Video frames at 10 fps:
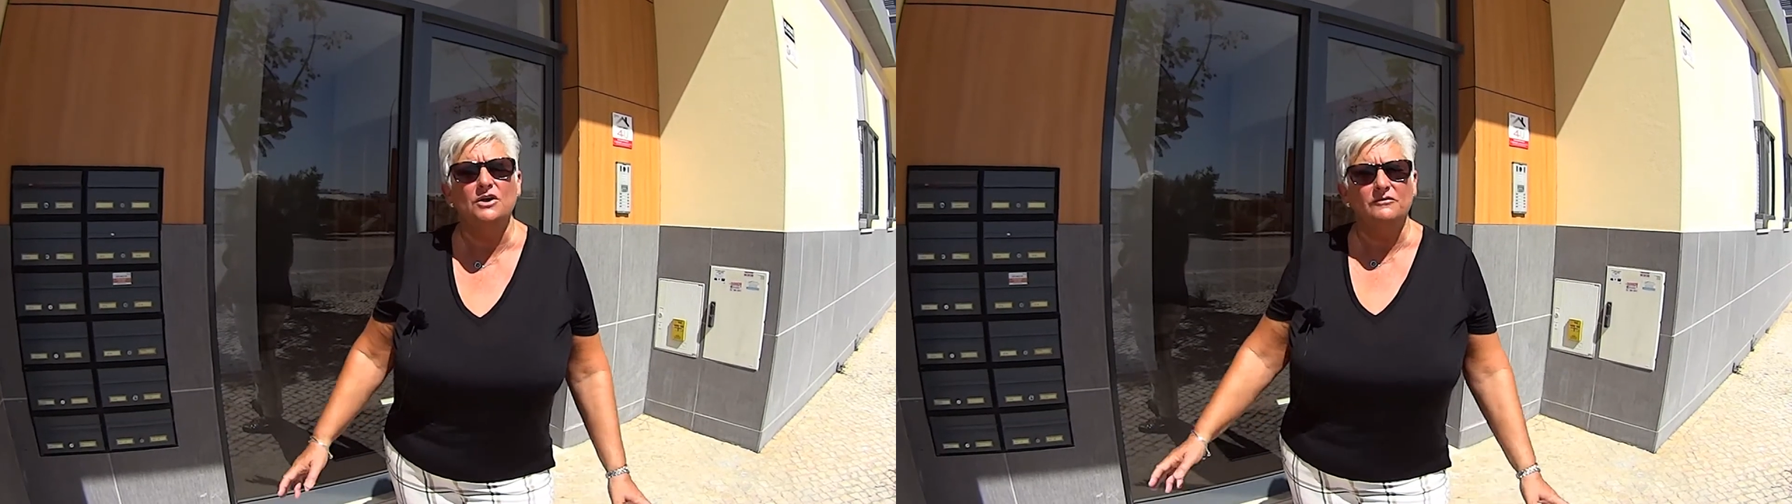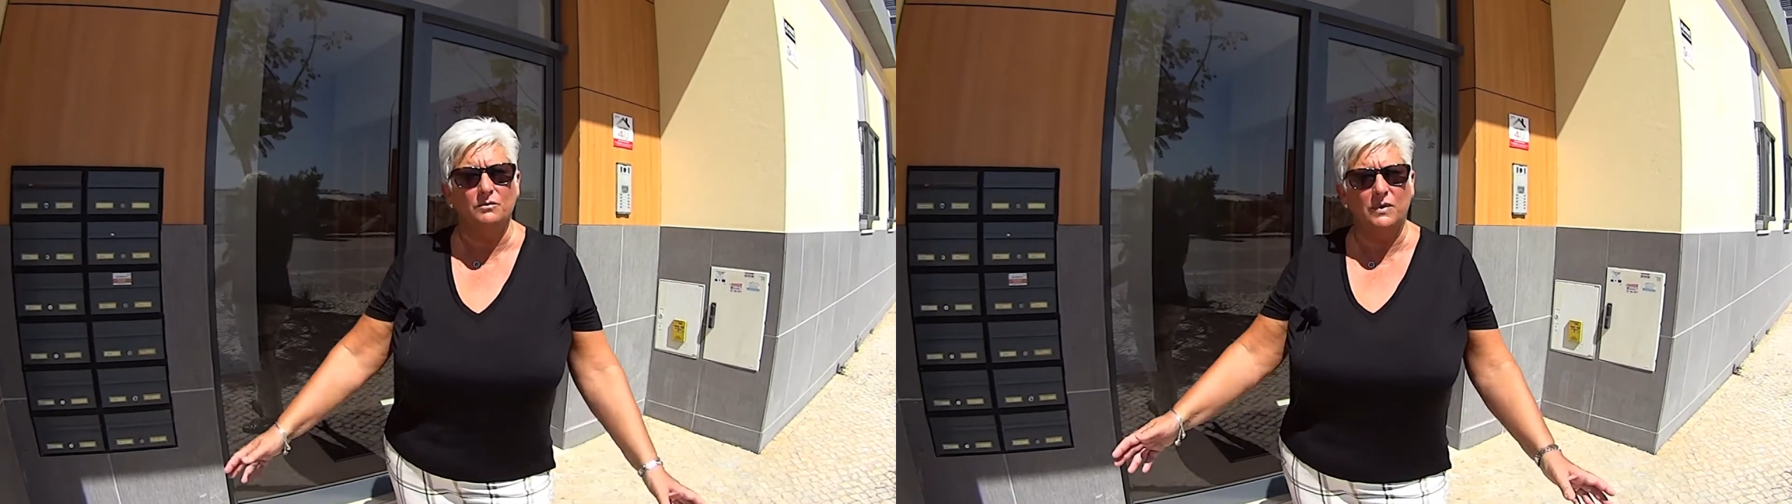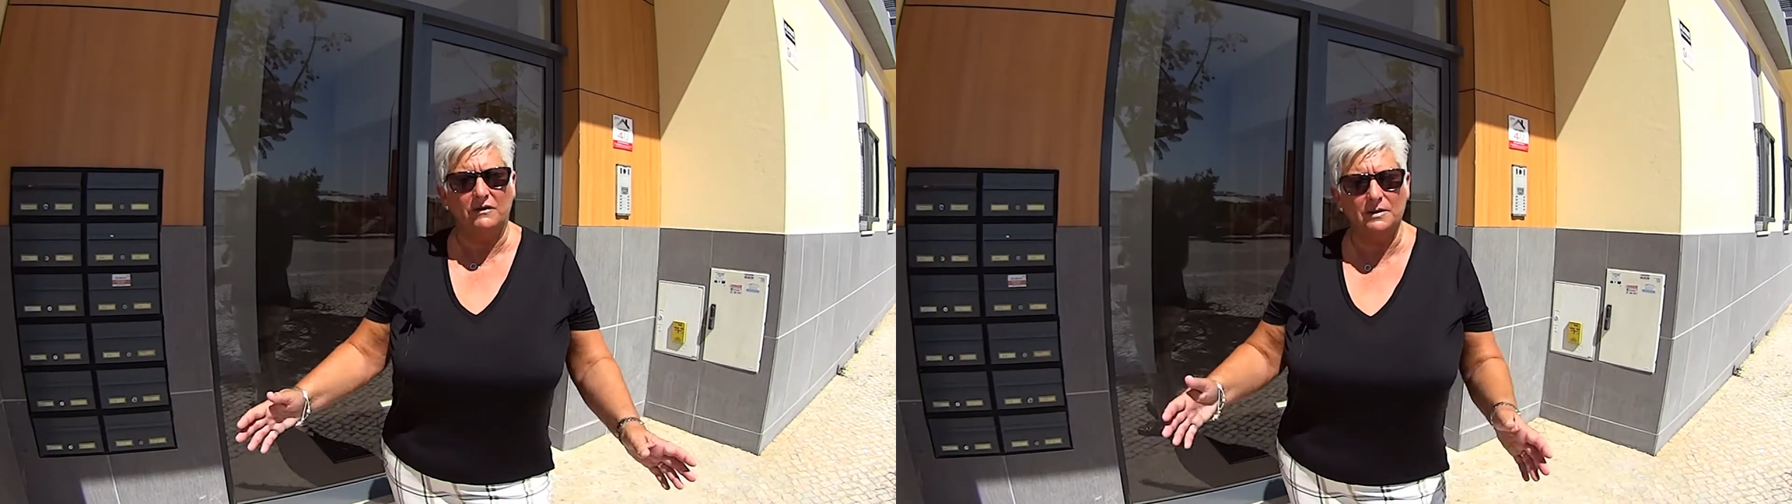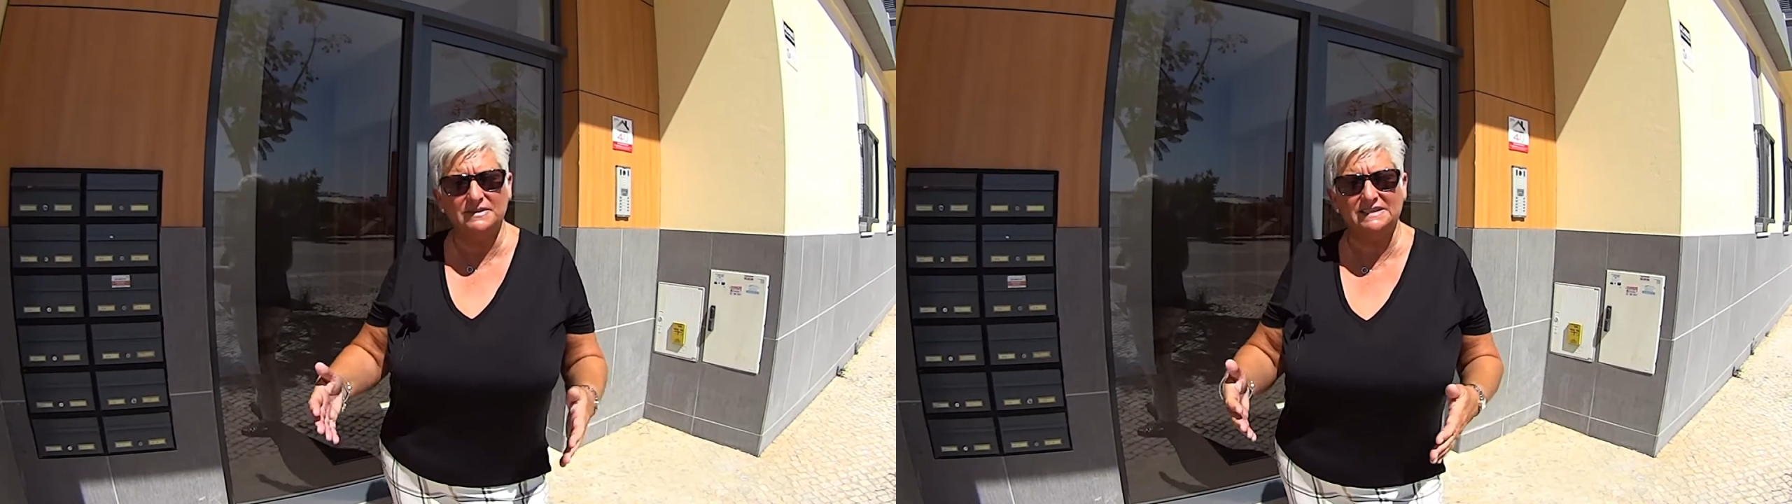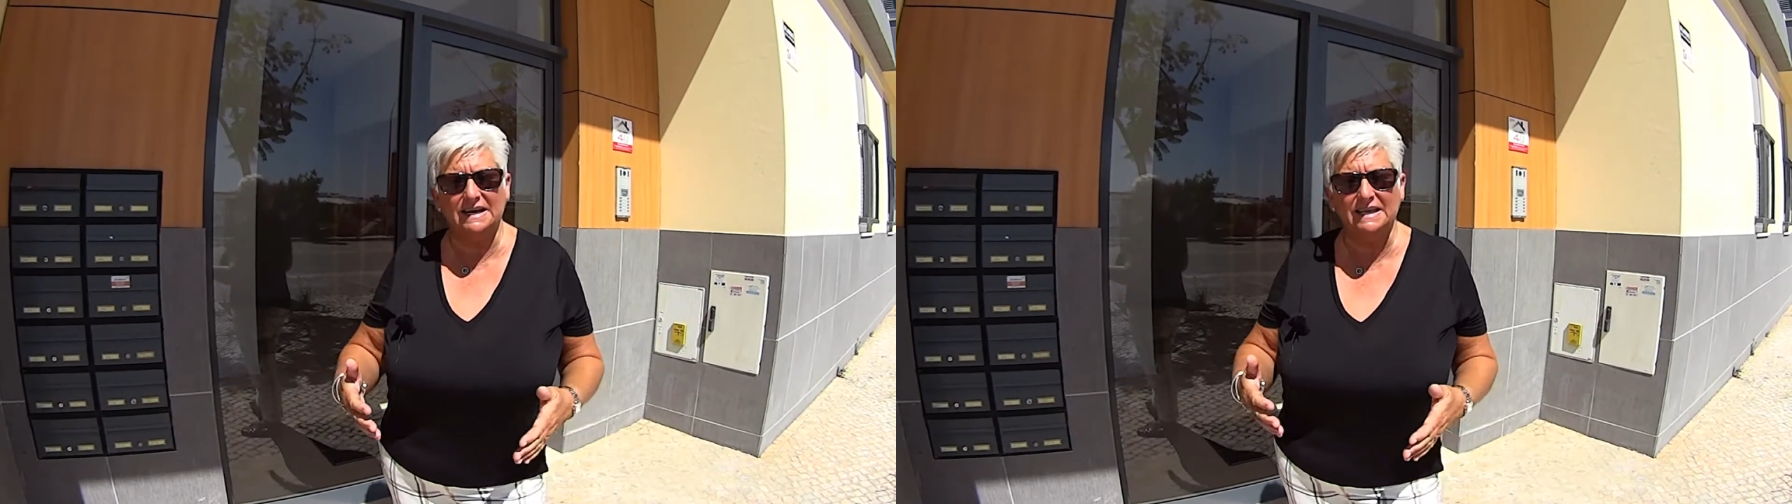From where I'm
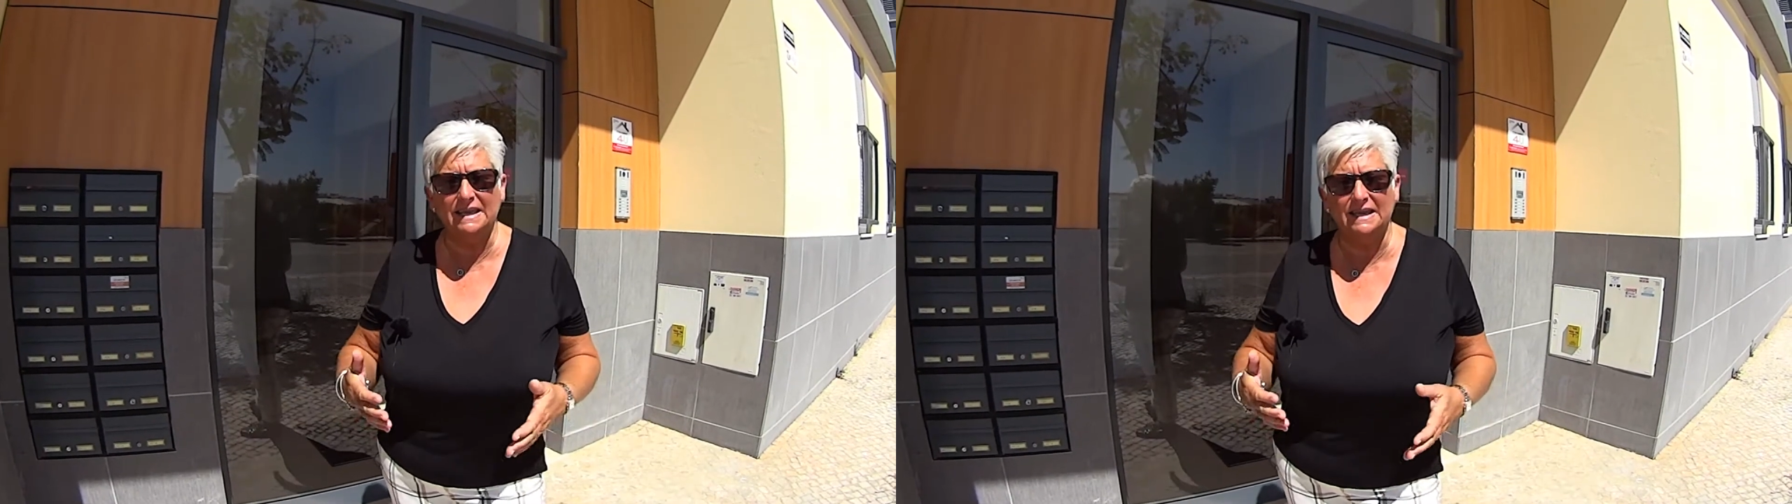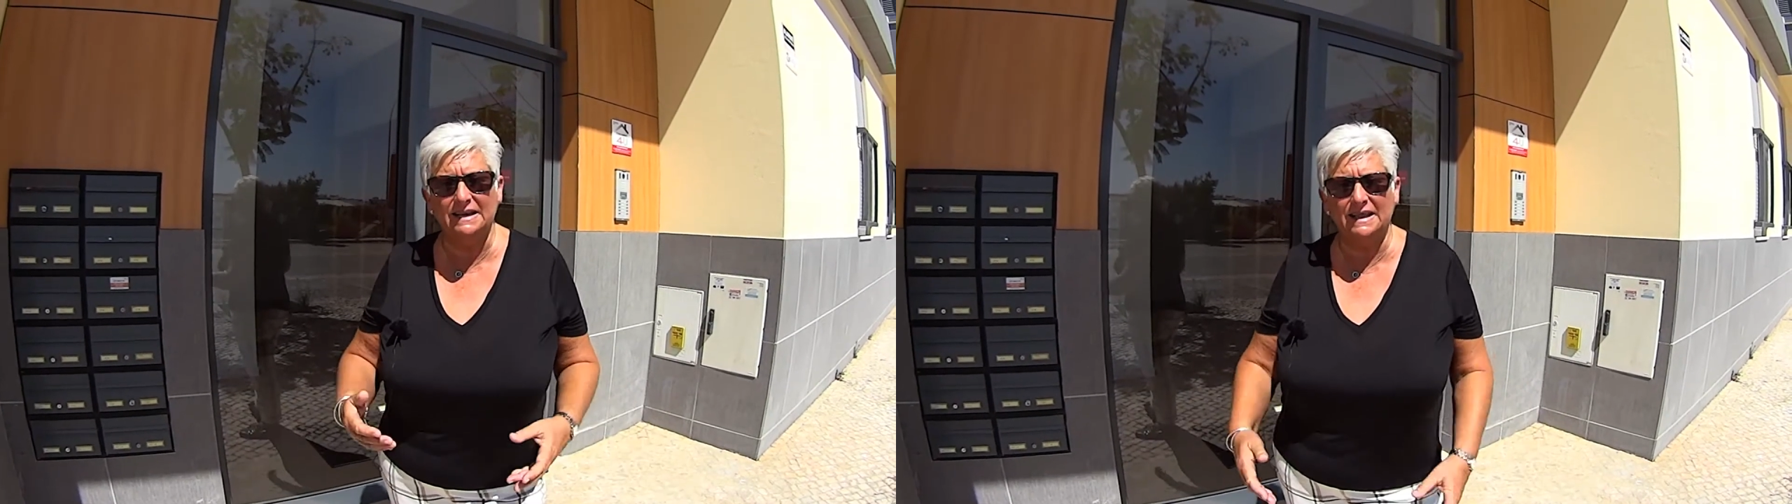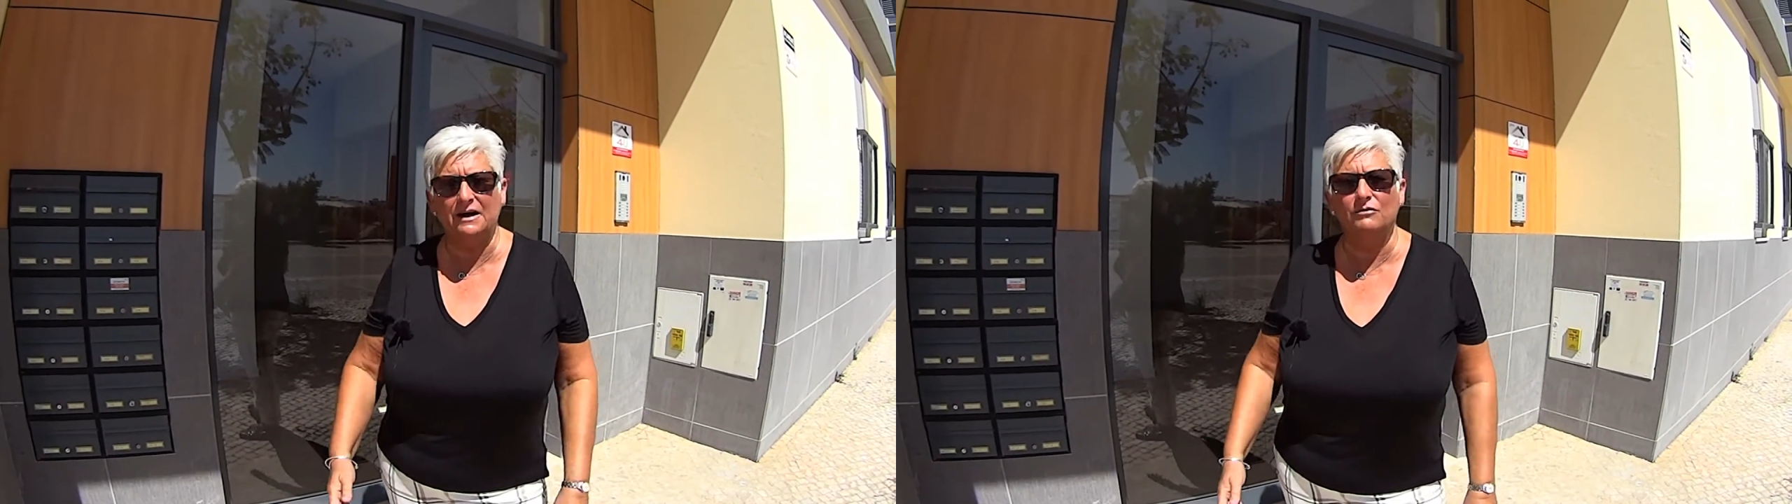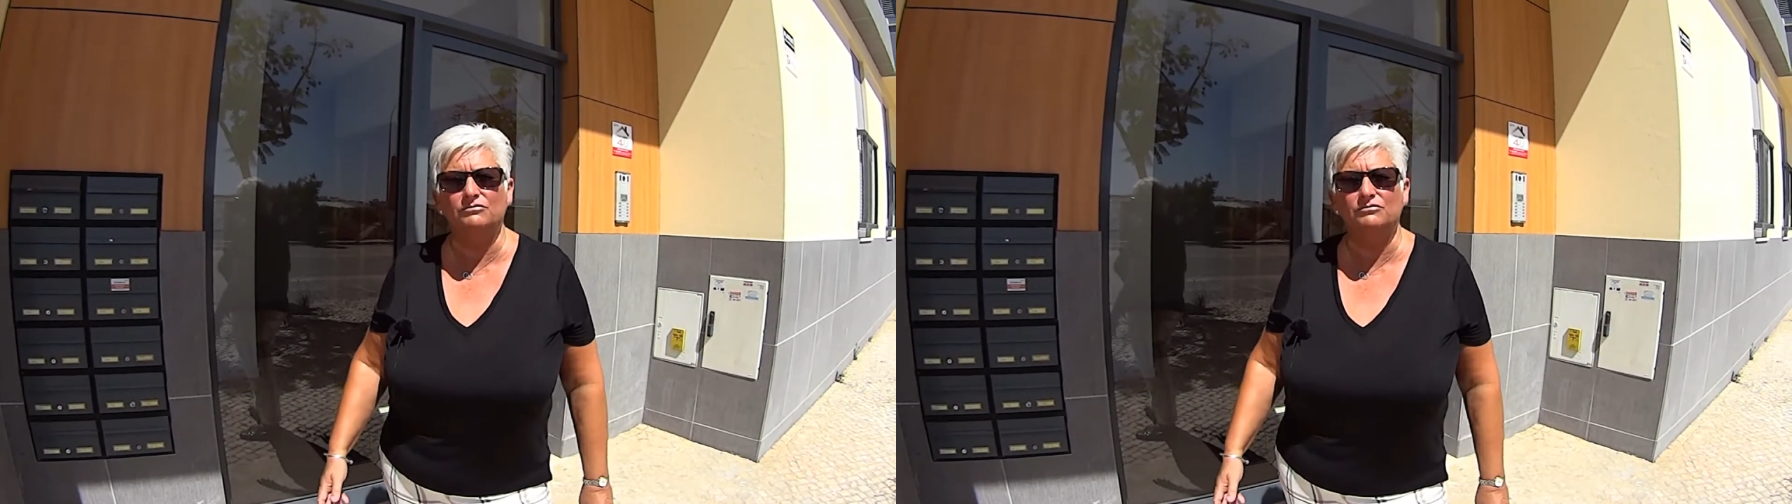standing here now,